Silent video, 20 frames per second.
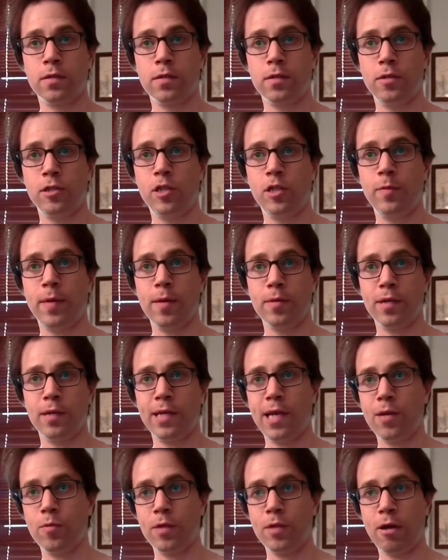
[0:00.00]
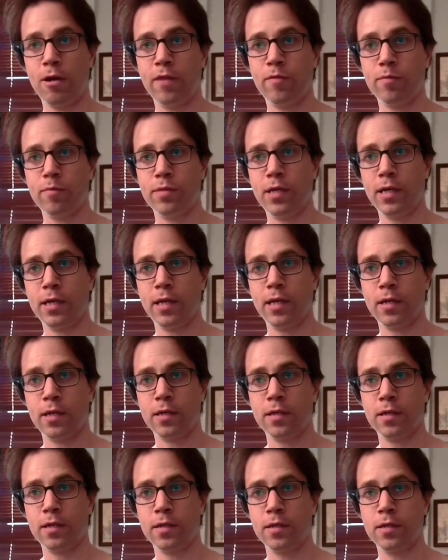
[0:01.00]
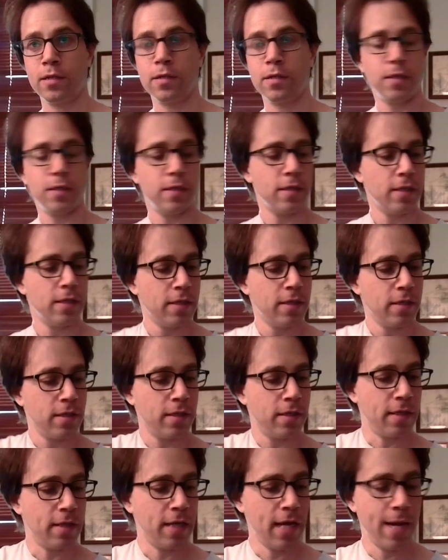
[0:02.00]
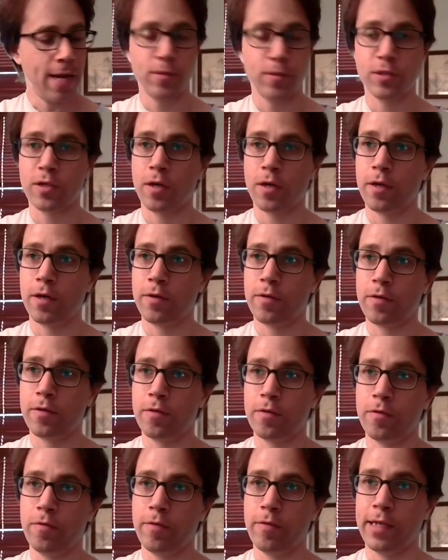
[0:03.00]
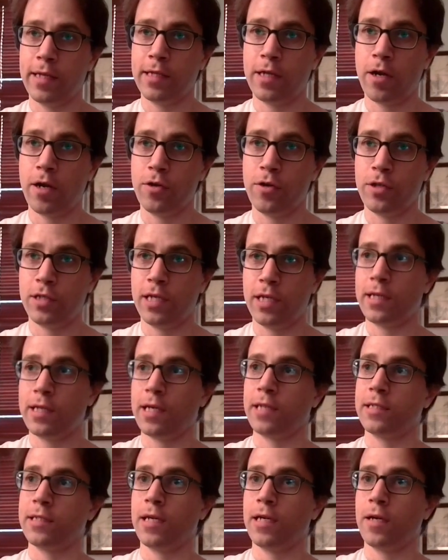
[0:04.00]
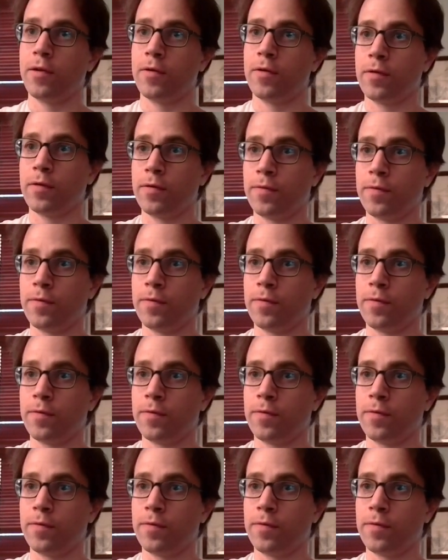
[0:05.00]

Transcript: you should be able to get it without even plucking. Hammer's on right there and you should get that sound.